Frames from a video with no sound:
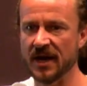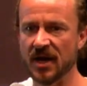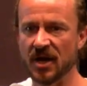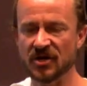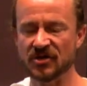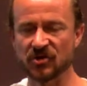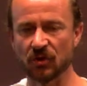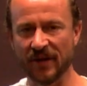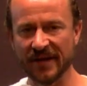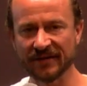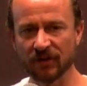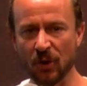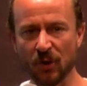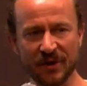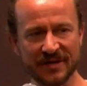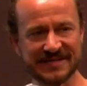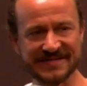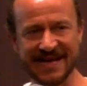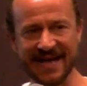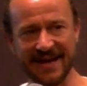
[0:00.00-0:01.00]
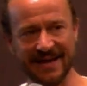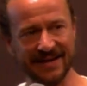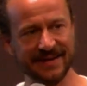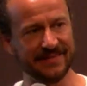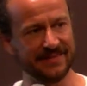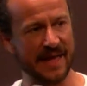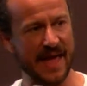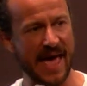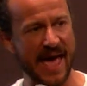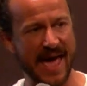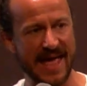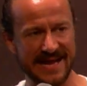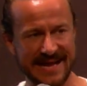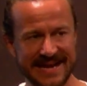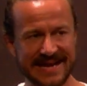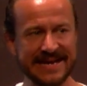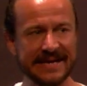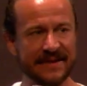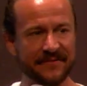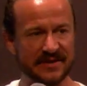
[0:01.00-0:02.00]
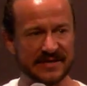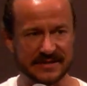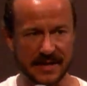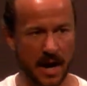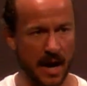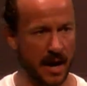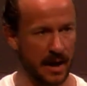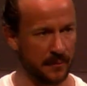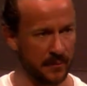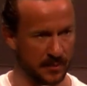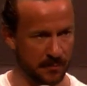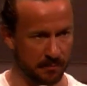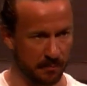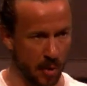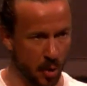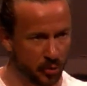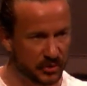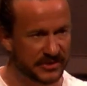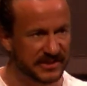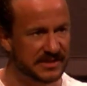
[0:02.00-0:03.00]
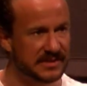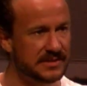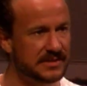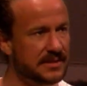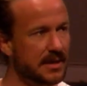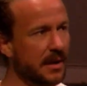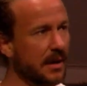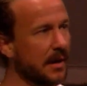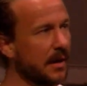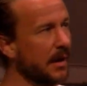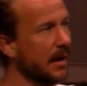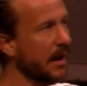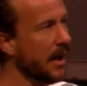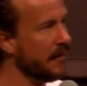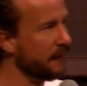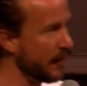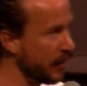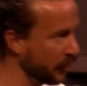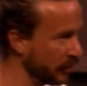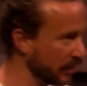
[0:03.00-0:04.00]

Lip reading: So like Lola said, at any given time in most of our